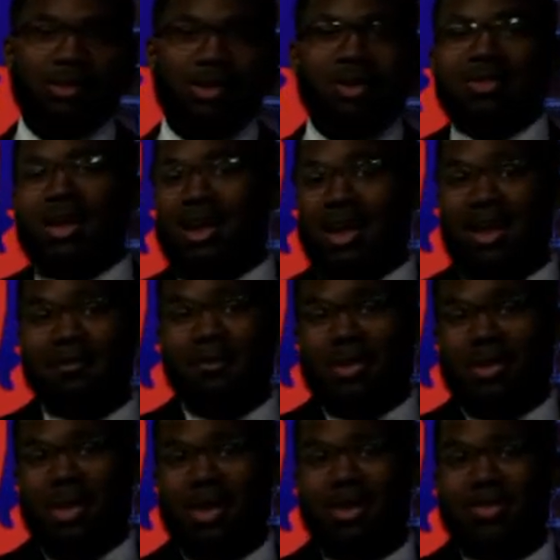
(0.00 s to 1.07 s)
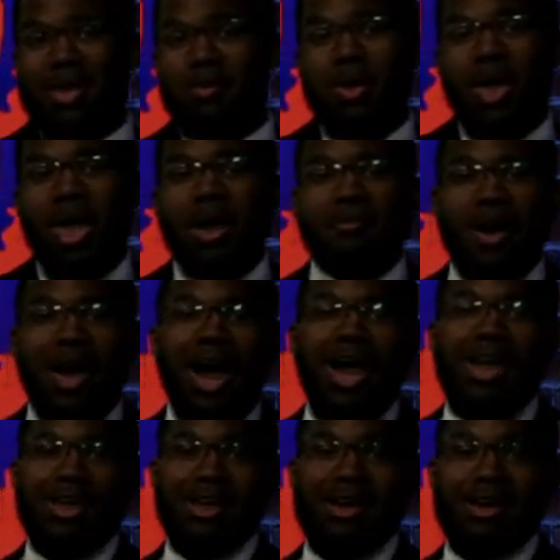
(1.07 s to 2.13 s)
It's not every day that we have an
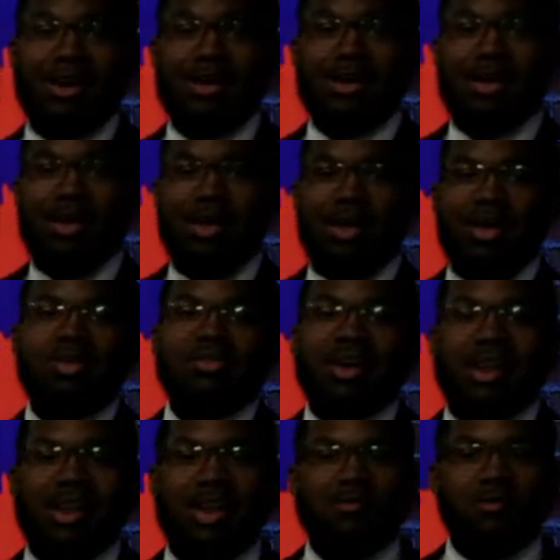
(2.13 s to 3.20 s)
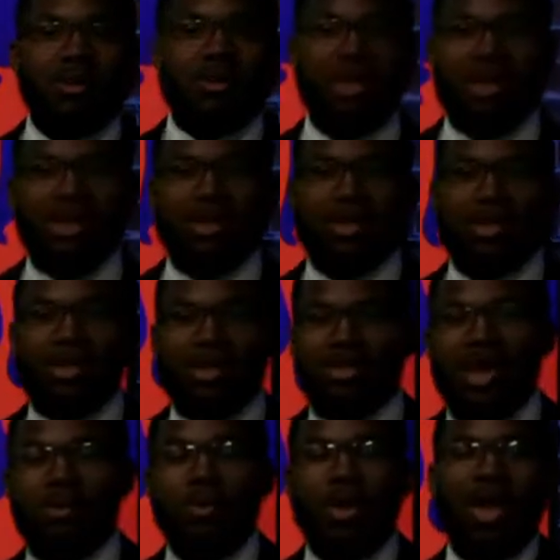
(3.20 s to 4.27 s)
icon. It's not every day
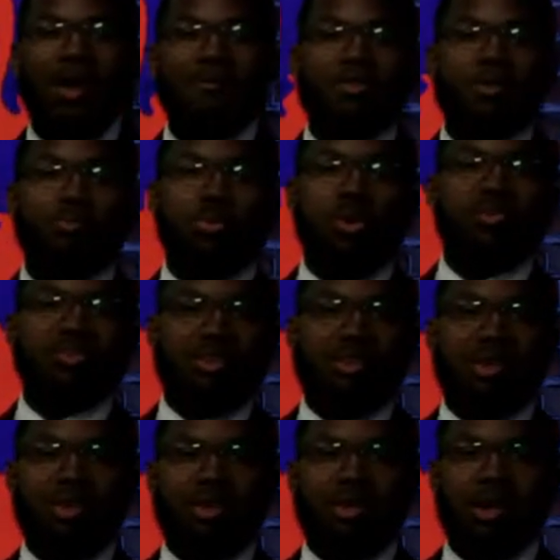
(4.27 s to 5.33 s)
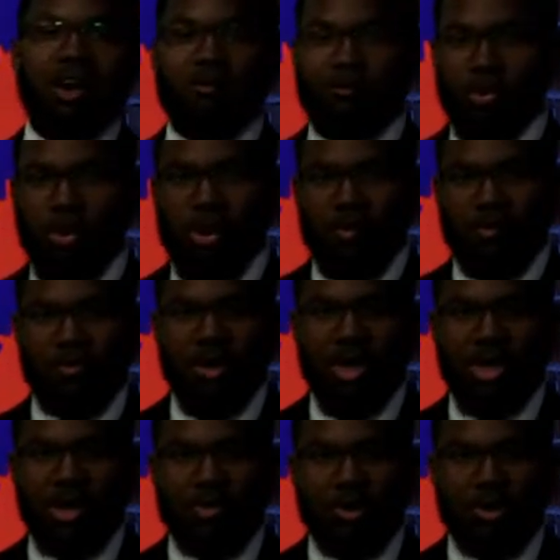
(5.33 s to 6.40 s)
that we have the president of Prairie View
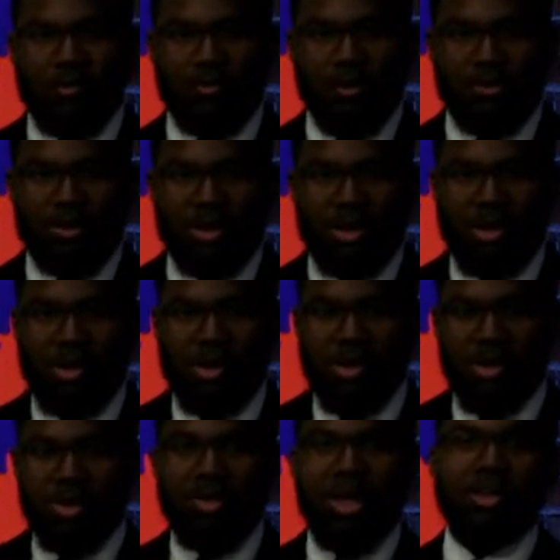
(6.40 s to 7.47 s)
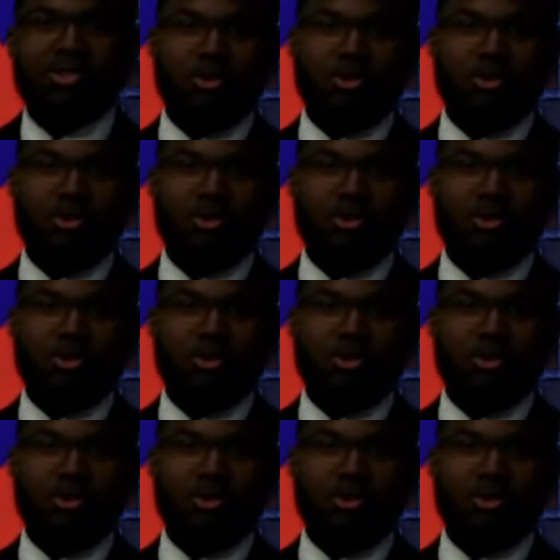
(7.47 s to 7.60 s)
A&M University, Dr.